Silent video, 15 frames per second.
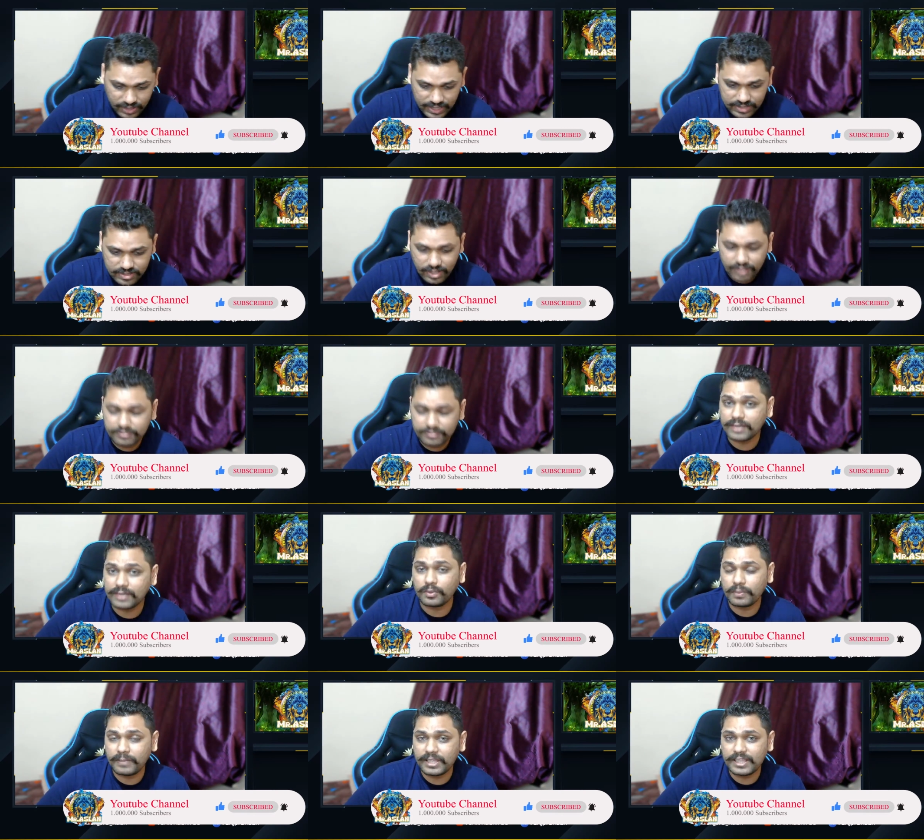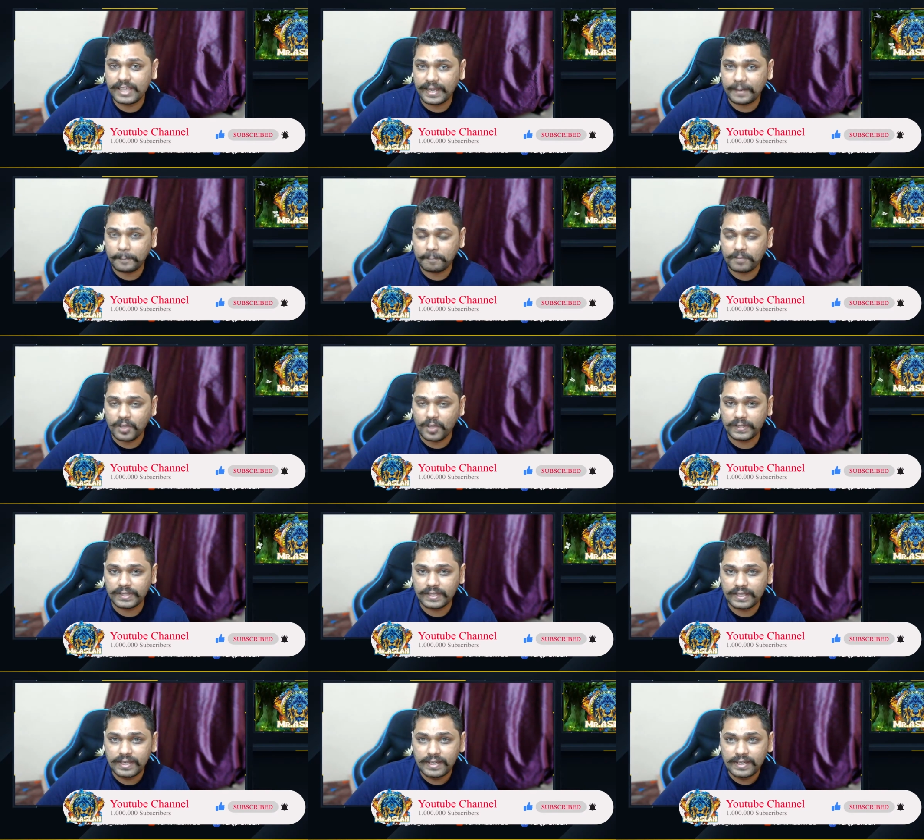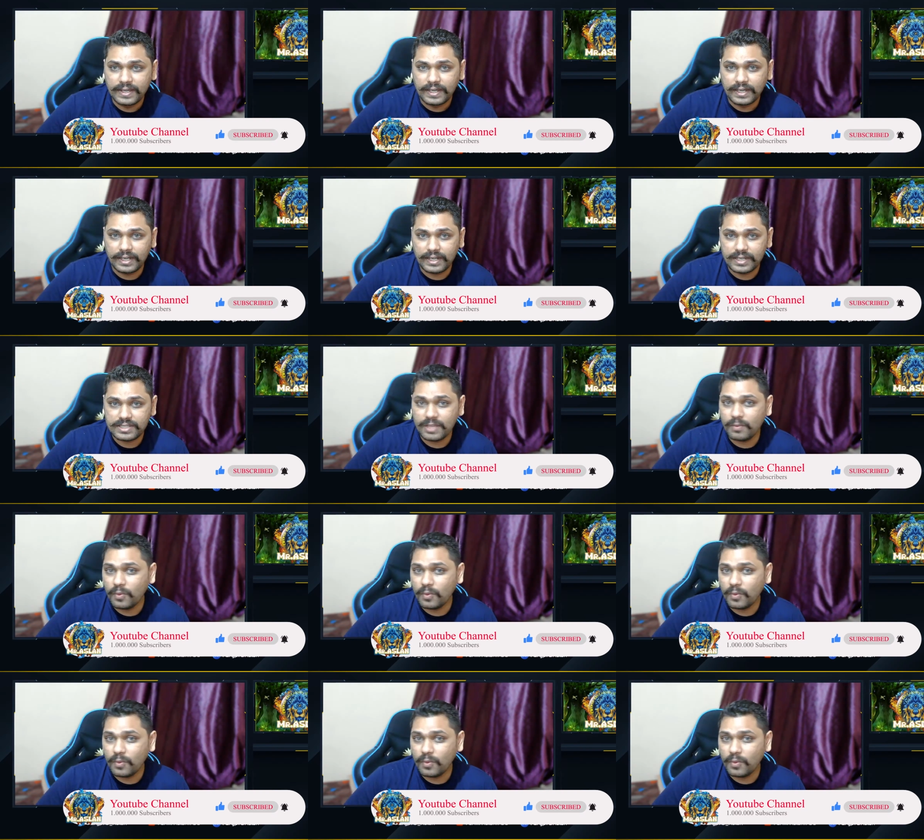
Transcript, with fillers: these stuff that would be there on uh,